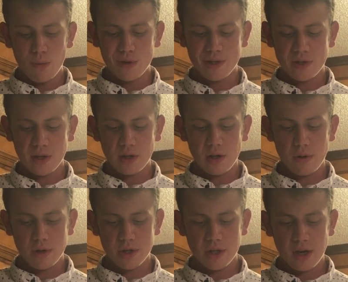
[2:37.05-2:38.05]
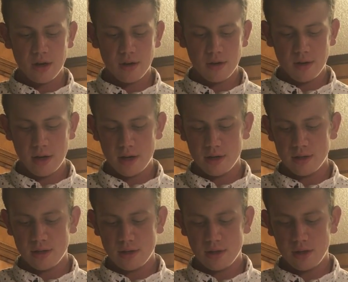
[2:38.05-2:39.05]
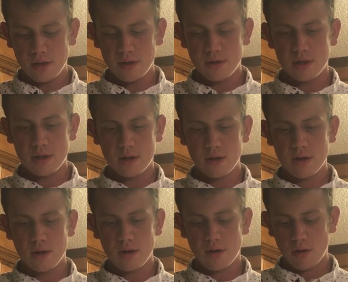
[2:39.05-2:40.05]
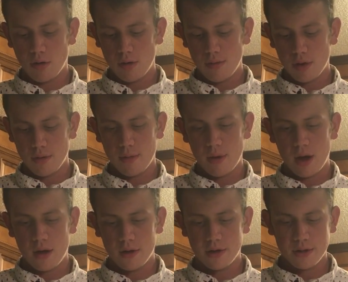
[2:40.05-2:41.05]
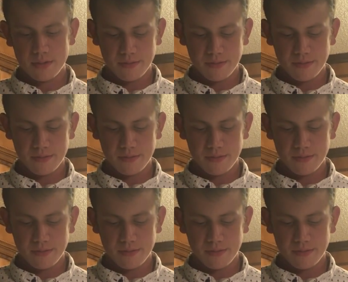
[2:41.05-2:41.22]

which is a lower standard that is used in criminal matters.